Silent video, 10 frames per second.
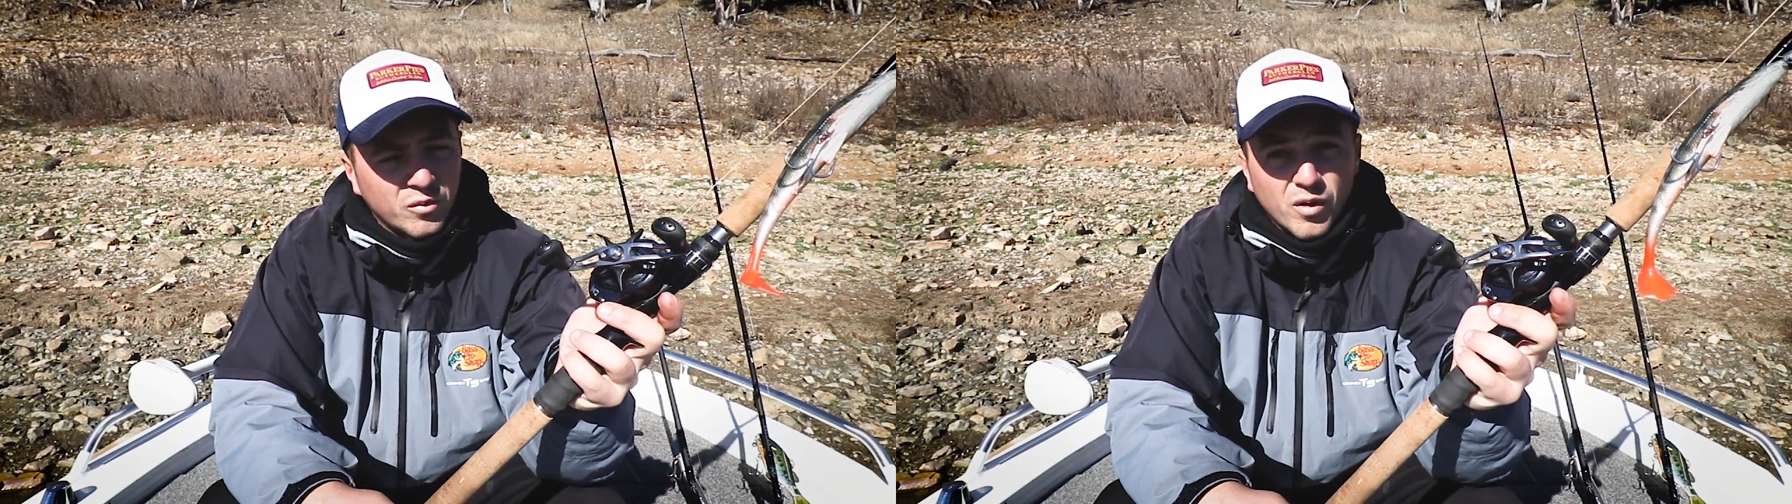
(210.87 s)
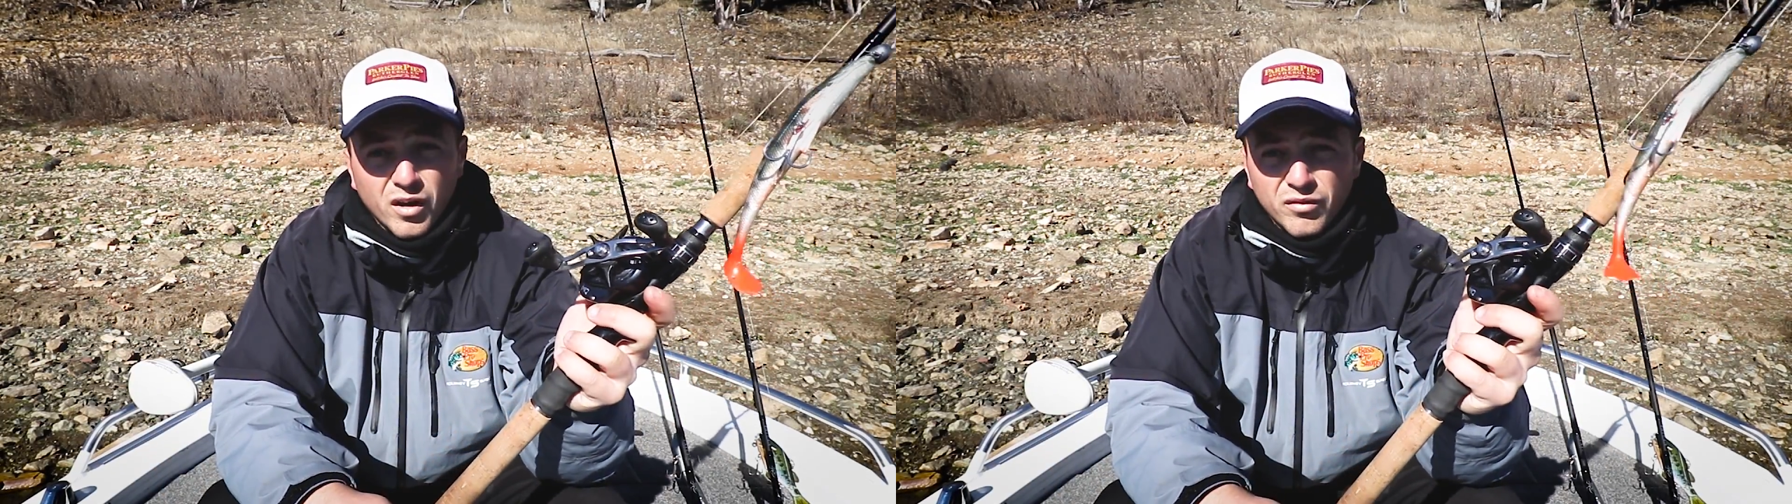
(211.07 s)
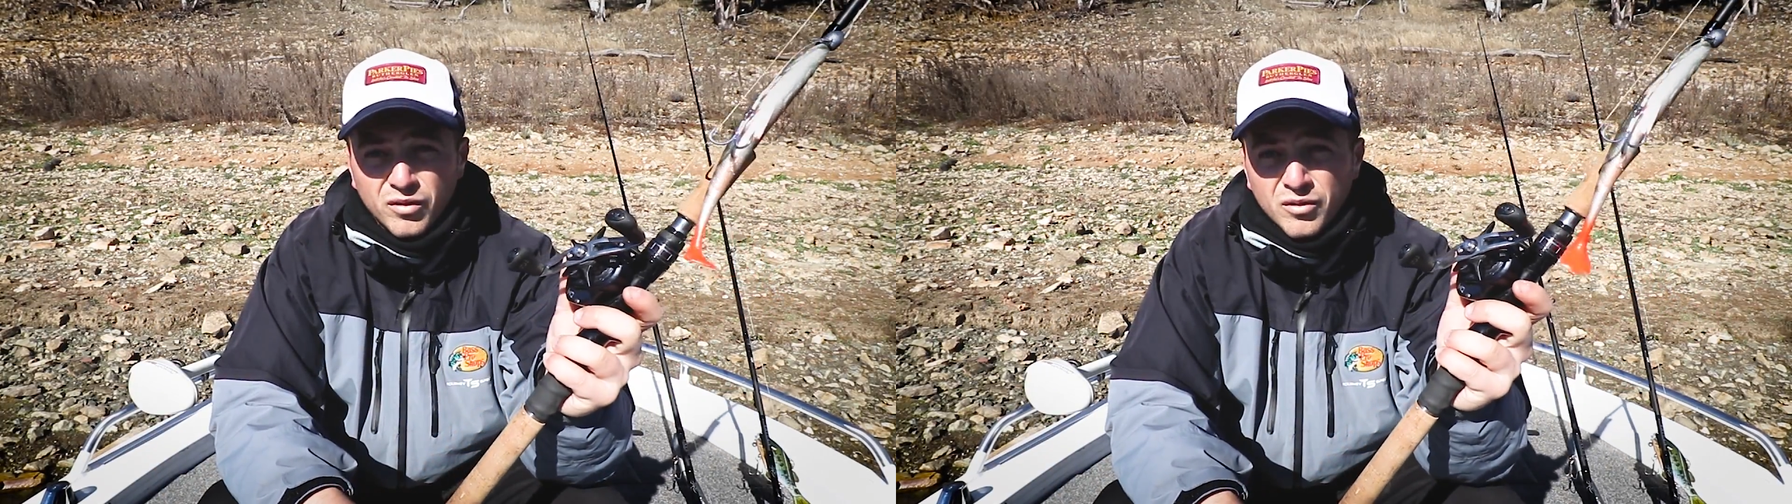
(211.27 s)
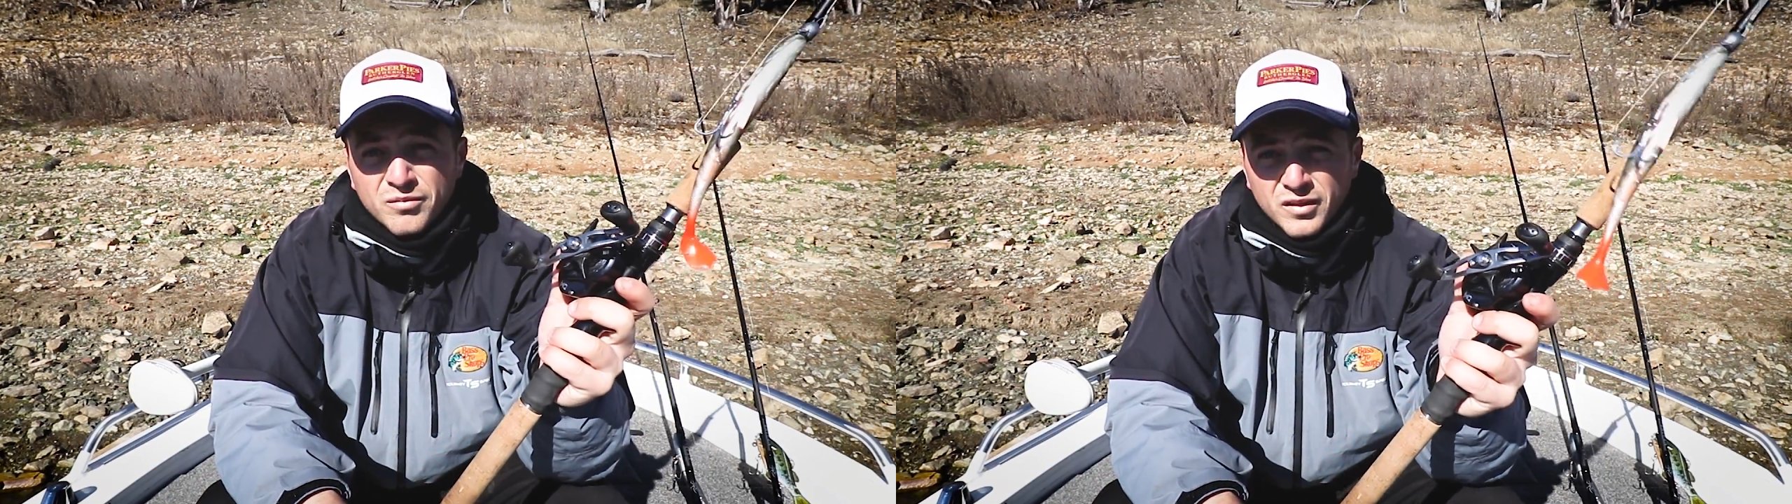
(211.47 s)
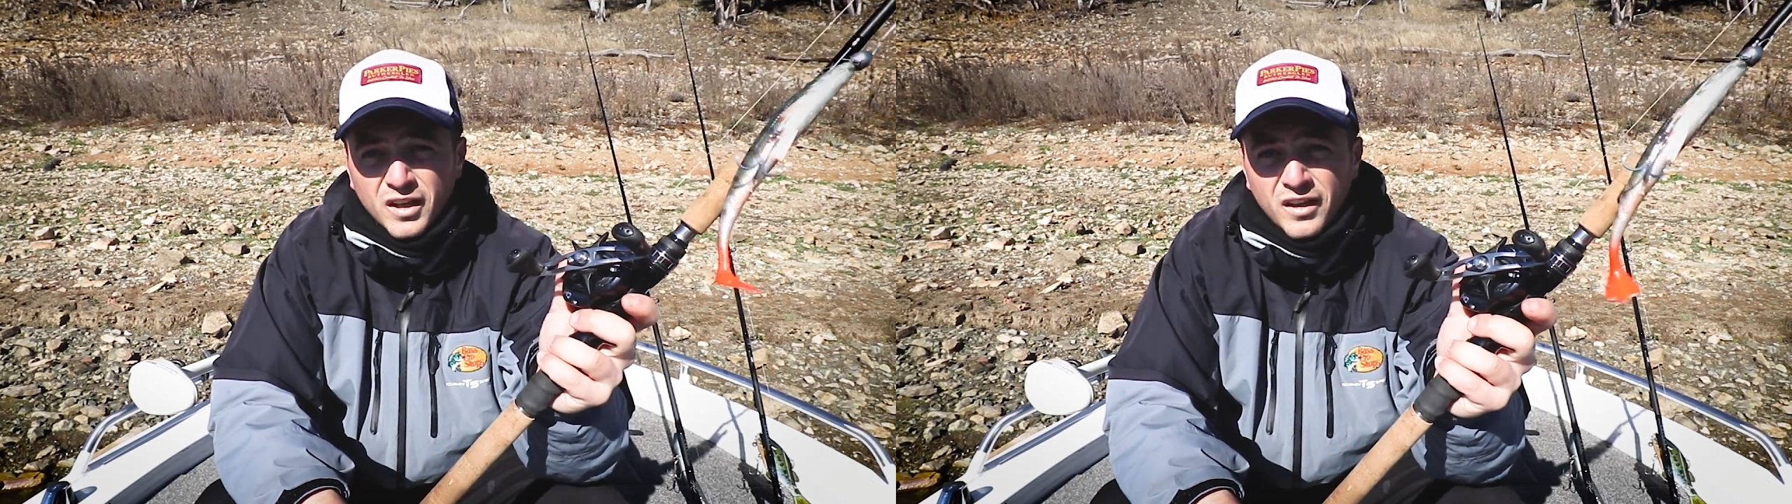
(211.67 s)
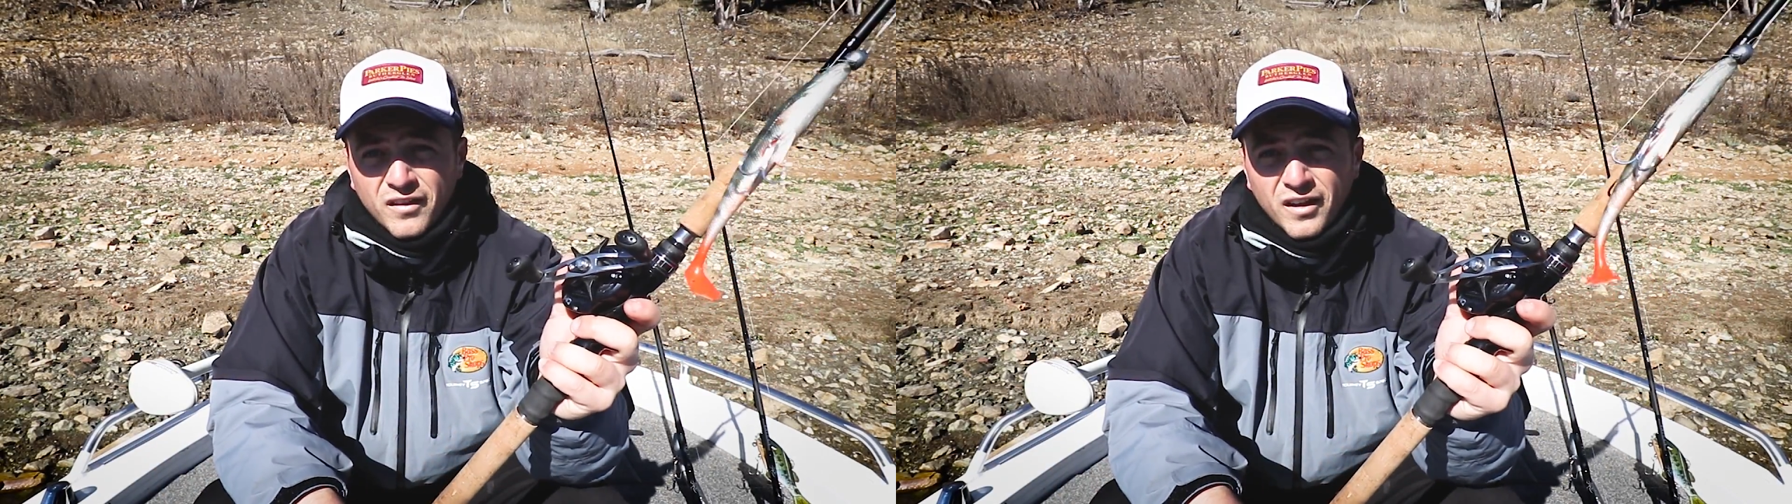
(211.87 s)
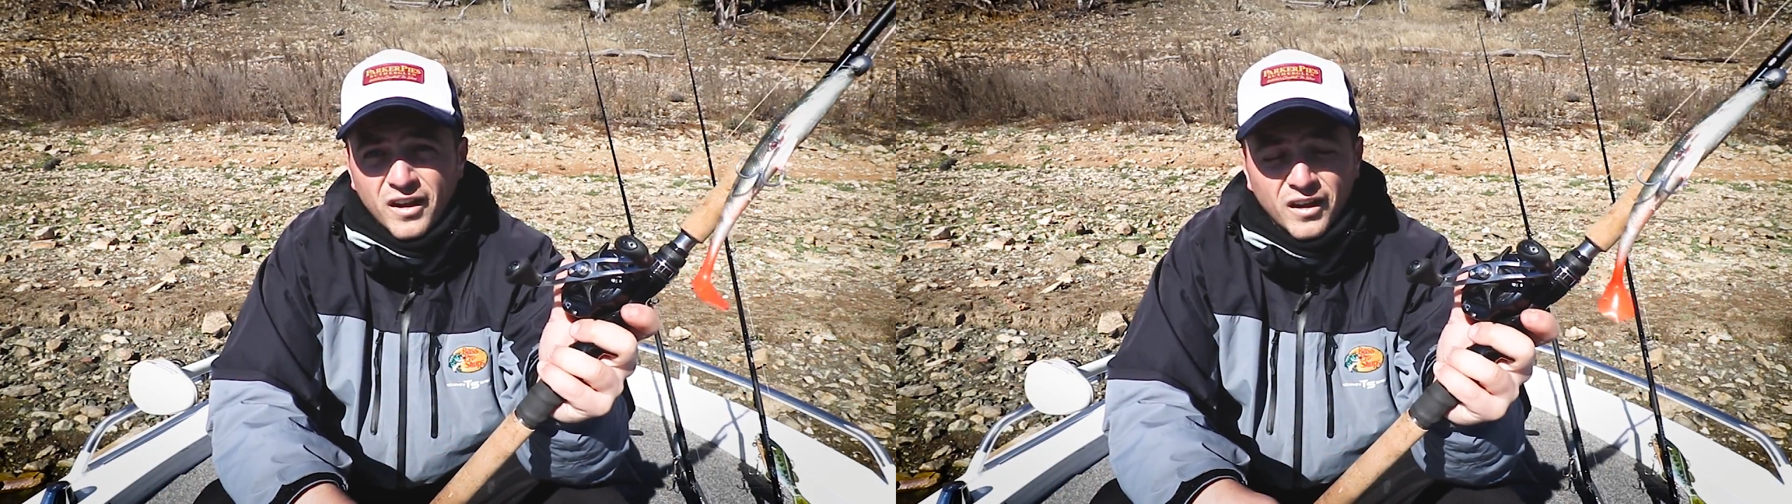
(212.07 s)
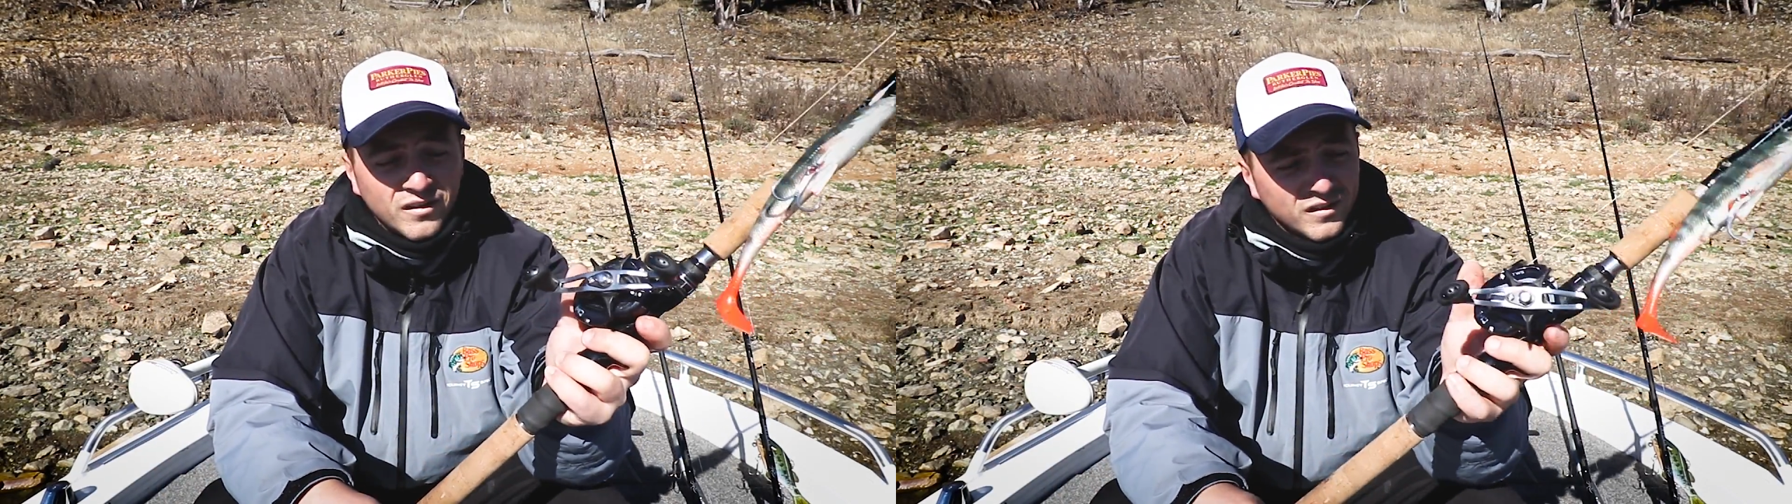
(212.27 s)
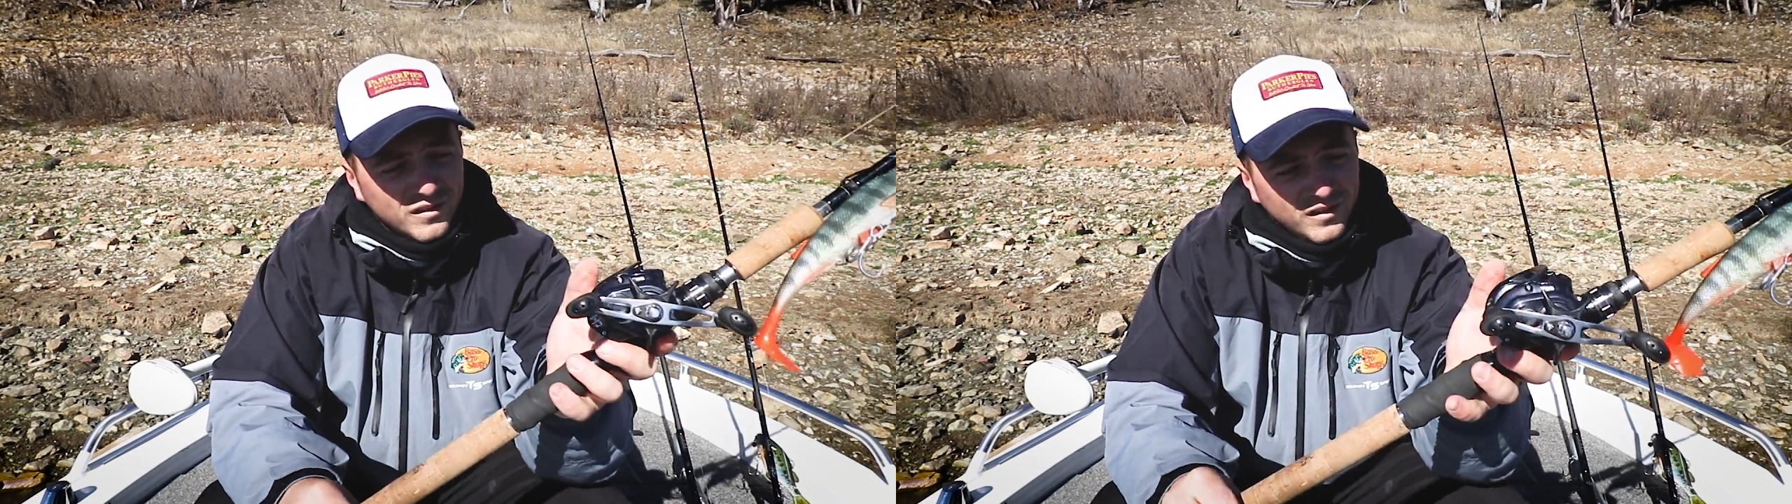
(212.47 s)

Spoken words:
wonderful in the hand.